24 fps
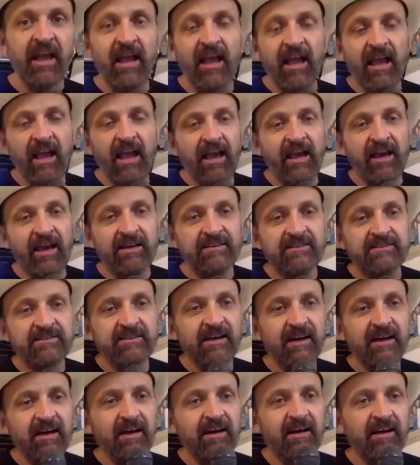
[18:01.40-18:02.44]
And
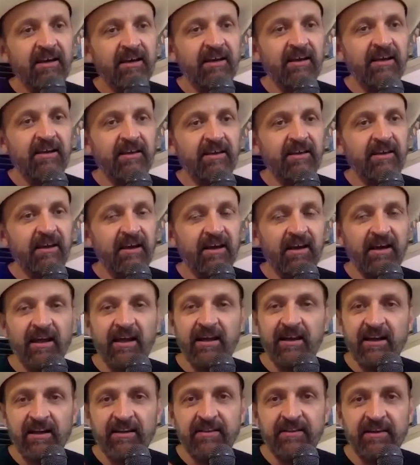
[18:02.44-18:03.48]

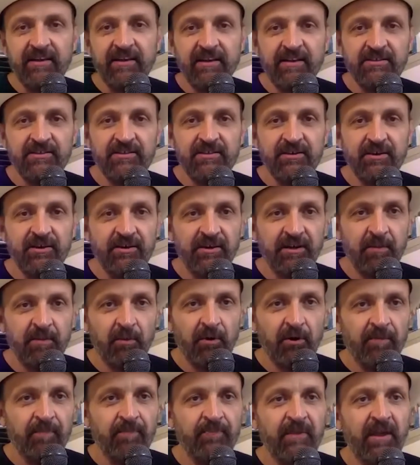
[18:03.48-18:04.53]
and Anthony has a dog named
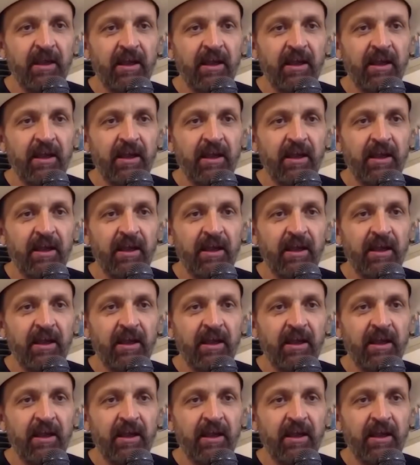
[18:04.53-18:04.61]
Merle.